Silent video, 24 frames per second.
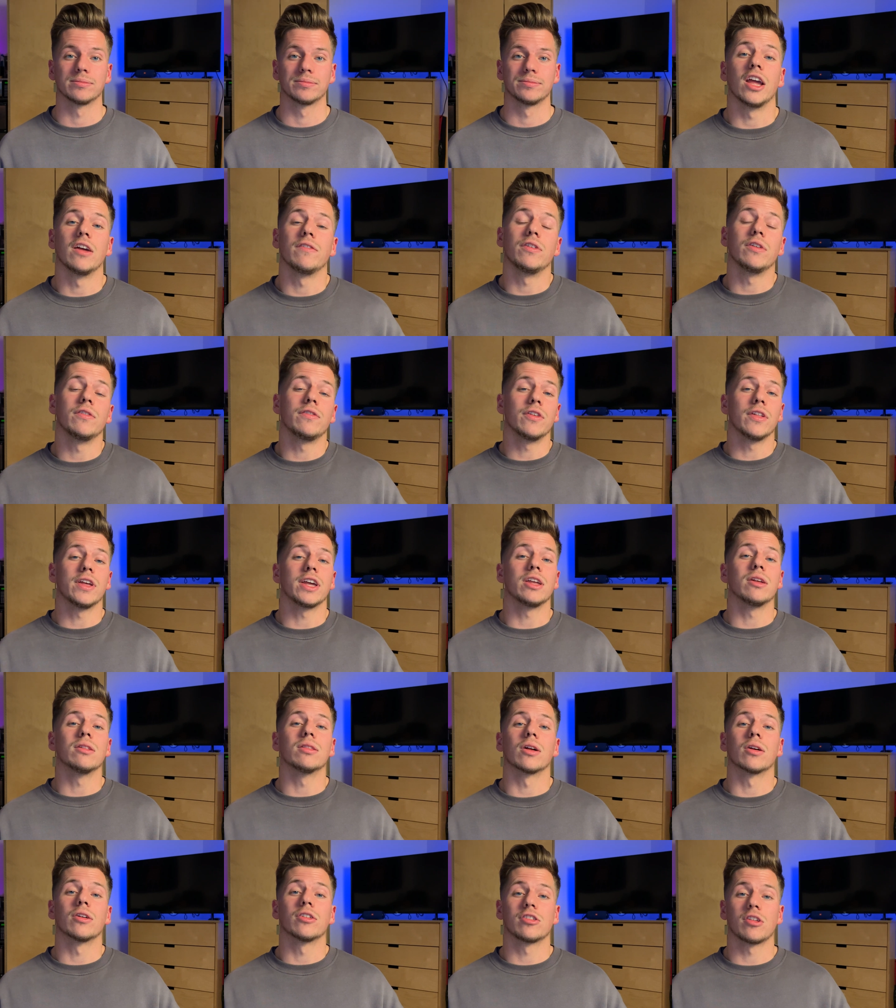If you feel like you
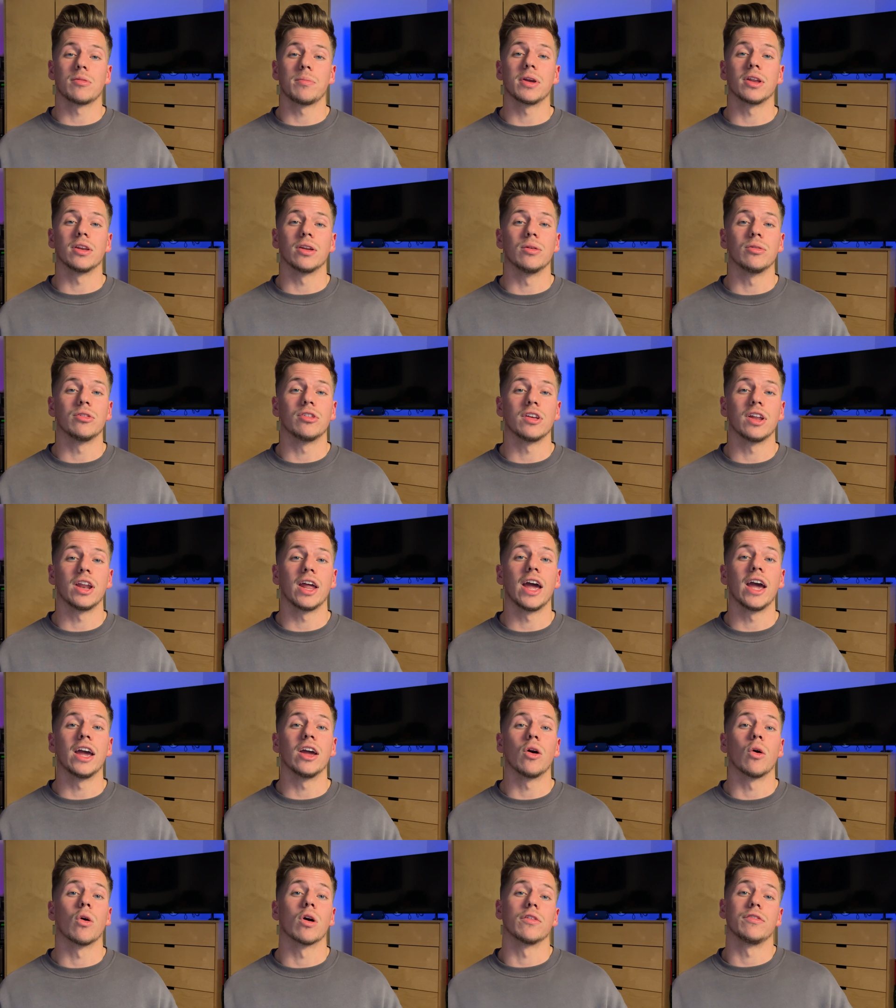learned something new
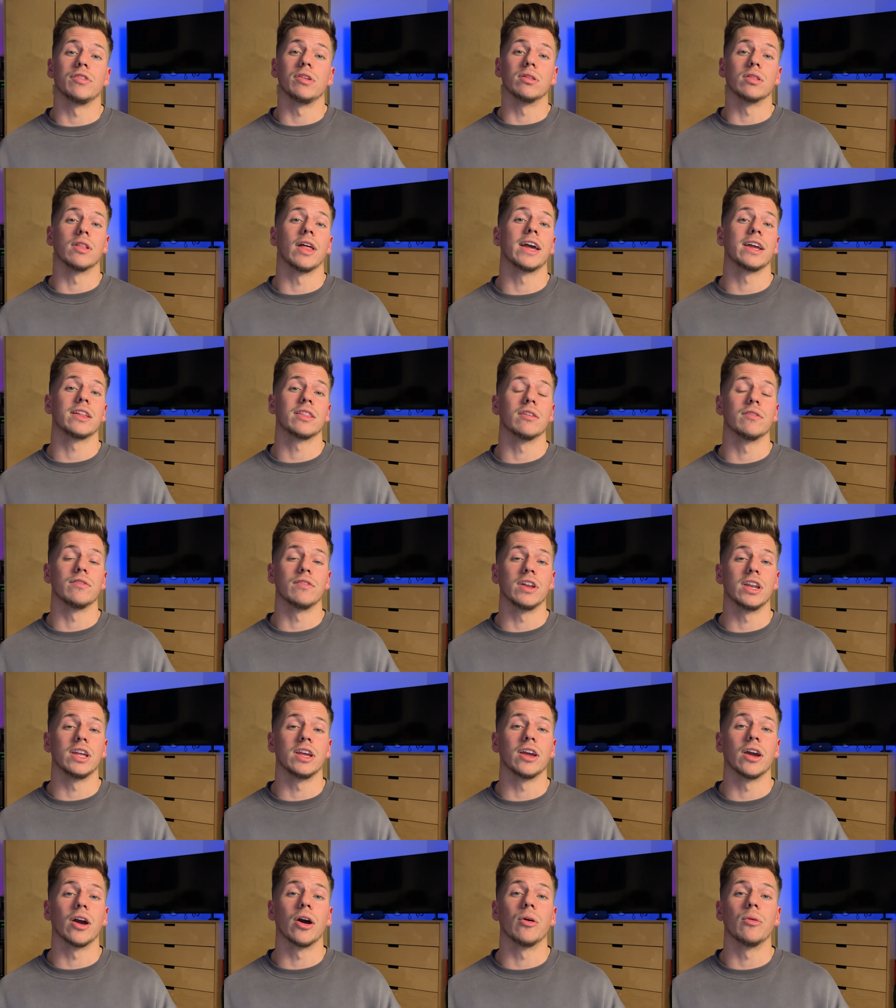today, or if you liked the
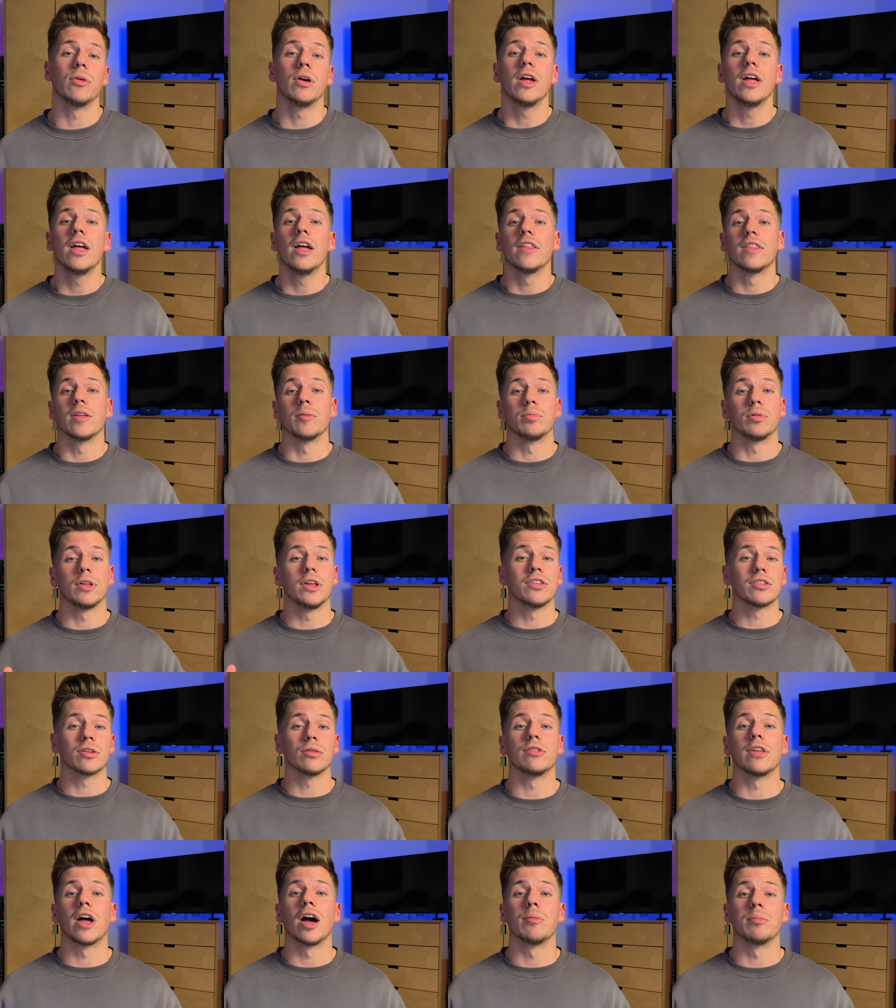video, then please
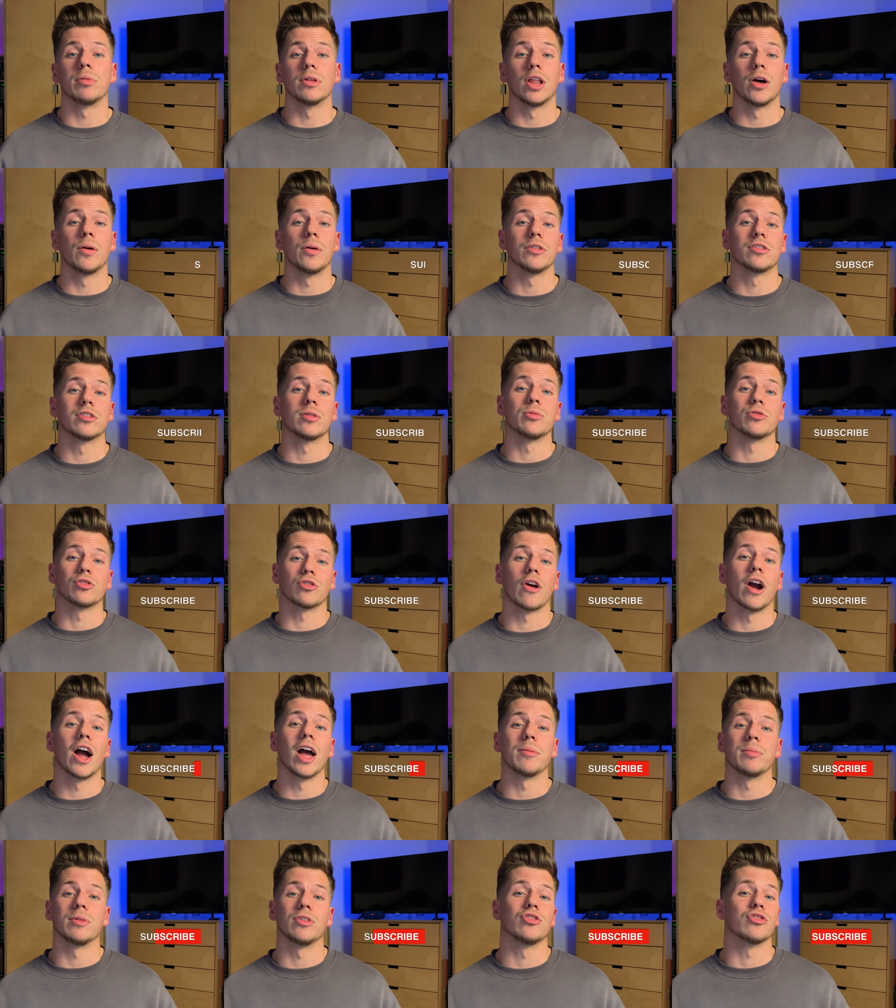go down below and
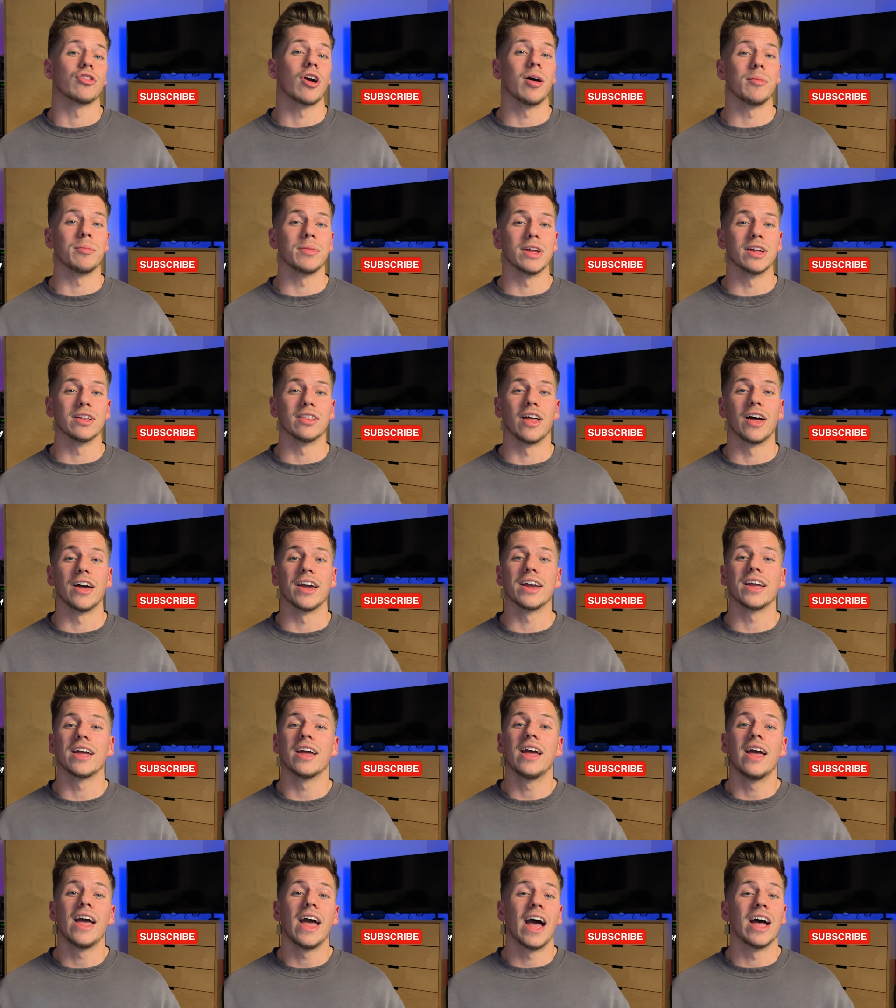subscribe and drop me a like,
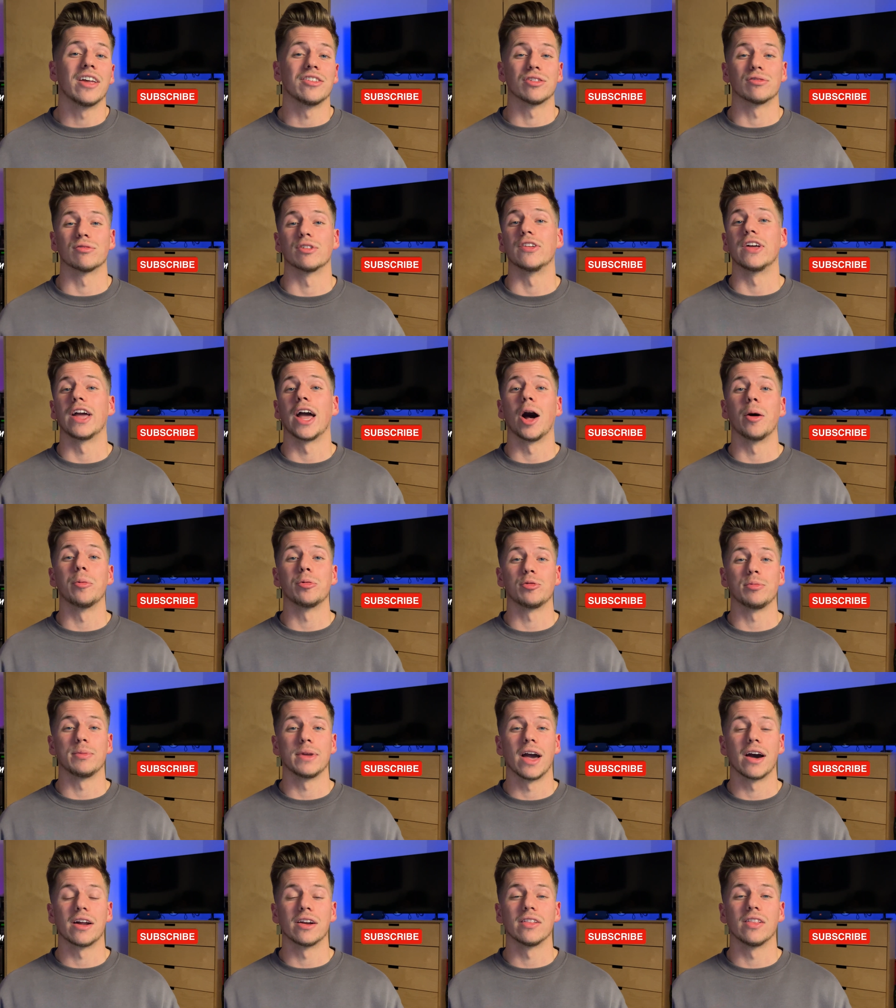as it really helps
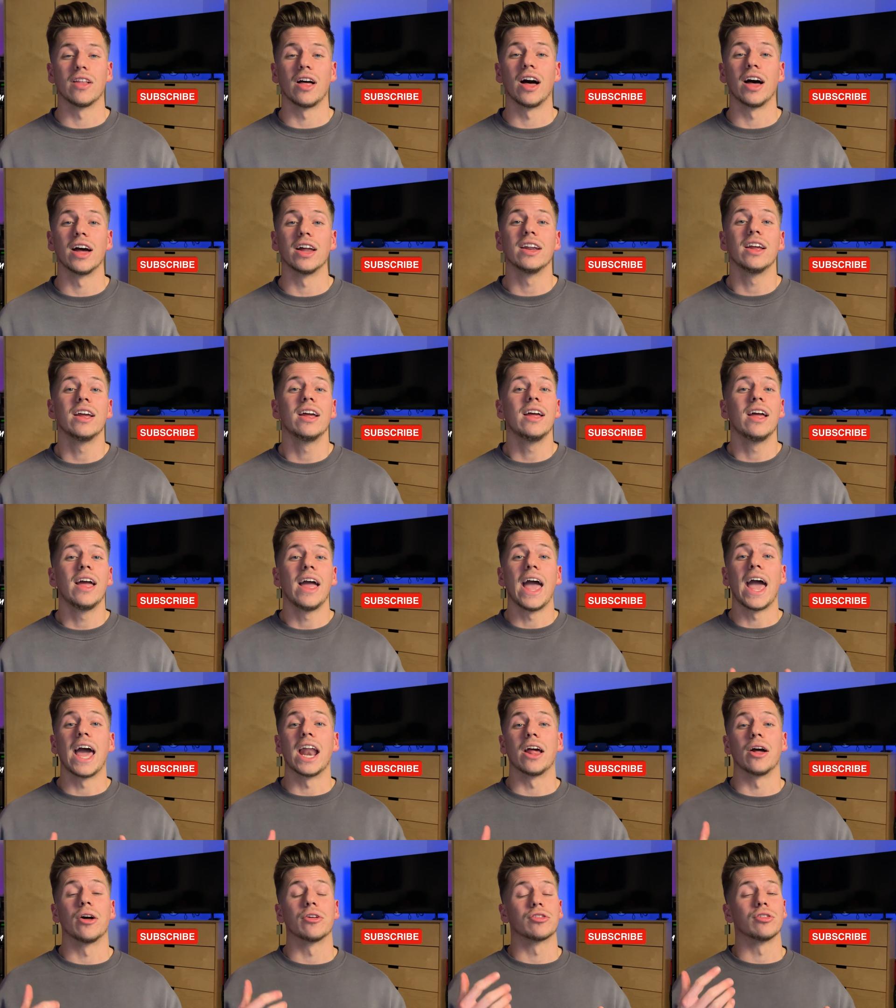me out a lot,
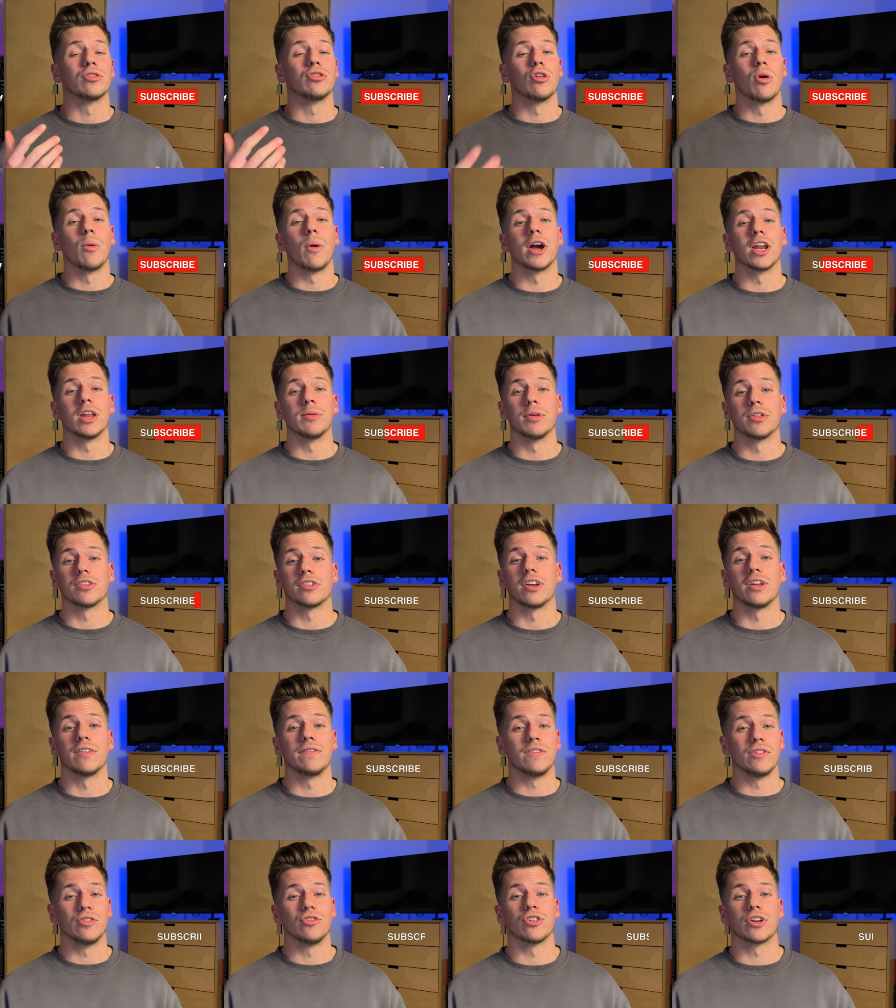and I also don't want to miss any
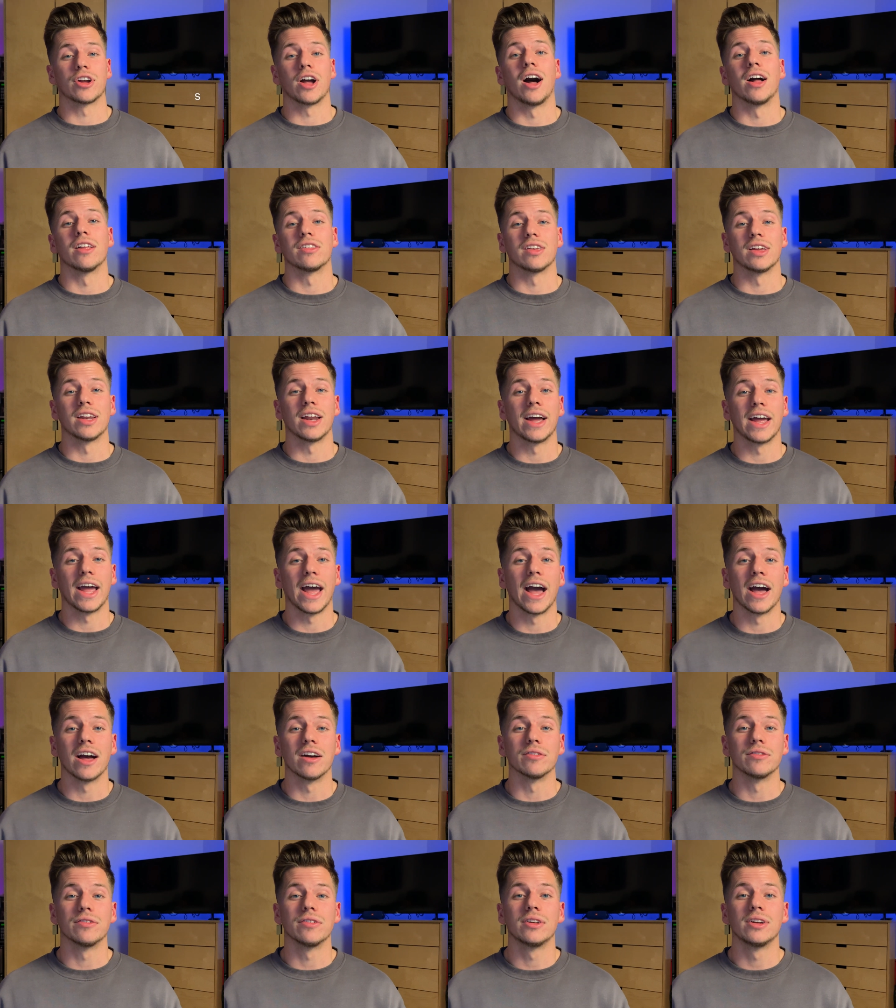future content I
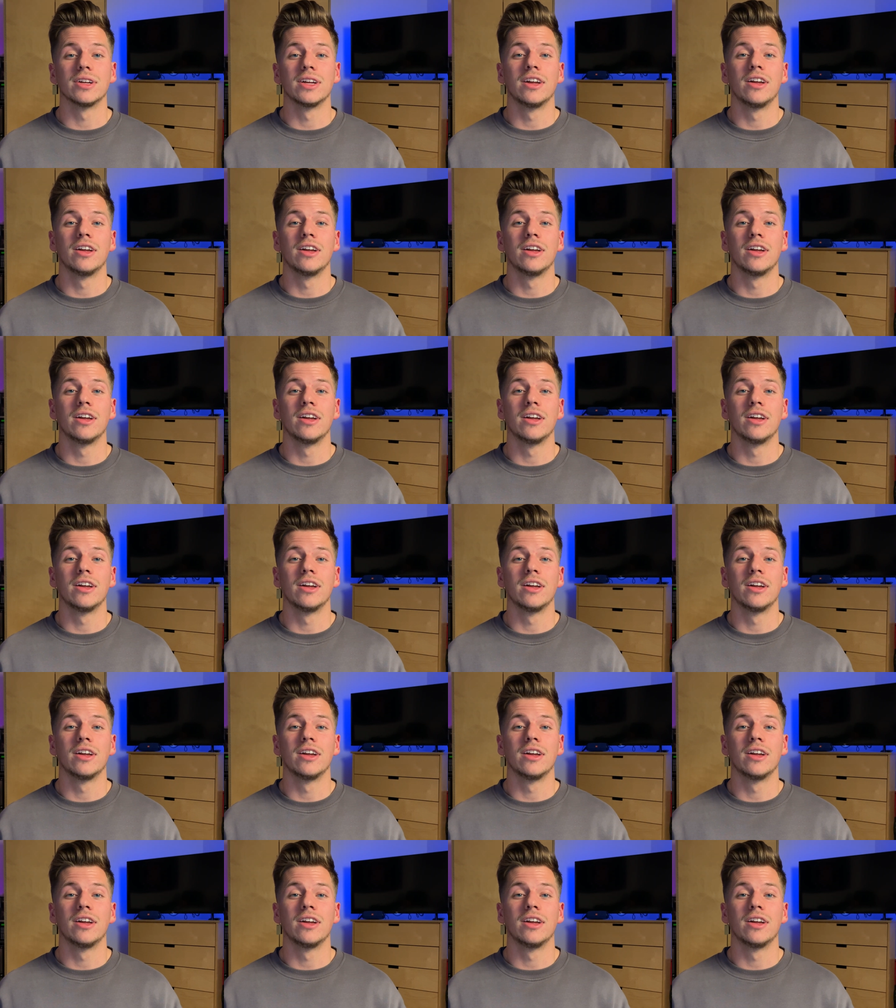have.